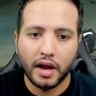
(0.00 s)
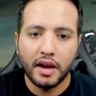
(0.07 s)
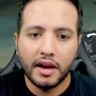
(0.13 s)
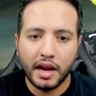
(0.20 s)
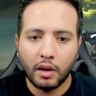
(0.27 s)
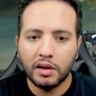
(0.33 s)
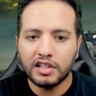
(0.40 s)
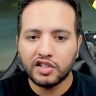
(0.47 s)

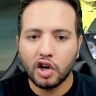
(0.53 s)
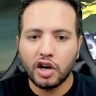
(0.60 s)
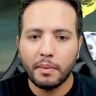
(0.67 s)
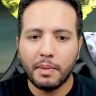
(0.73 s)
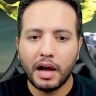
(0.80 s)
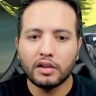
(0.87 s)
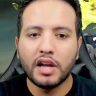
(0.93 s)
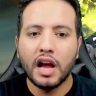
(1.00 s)
Now let's talk
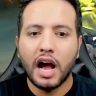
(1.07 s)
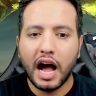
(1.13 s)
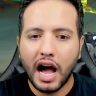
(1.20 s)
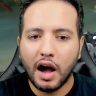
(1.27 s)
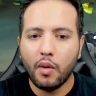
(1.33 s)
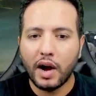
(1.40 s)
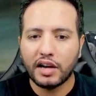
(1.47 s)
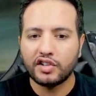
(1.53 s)
about
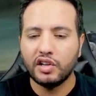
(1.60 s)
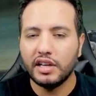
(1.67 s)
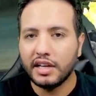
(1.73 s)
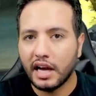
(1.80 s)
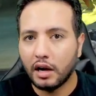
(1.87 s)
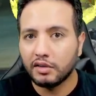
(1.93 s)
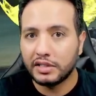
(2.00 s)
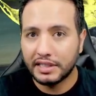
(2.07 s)
how actually
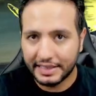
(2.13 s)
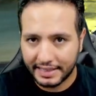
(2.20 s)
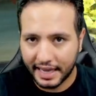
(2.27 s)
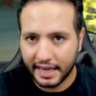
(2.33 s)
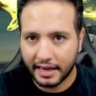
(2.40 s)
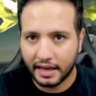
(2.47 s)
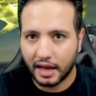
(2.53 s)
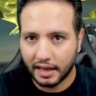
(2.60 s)
Gauss
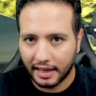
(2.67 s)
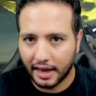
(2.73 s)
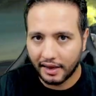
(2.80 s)
staying alive.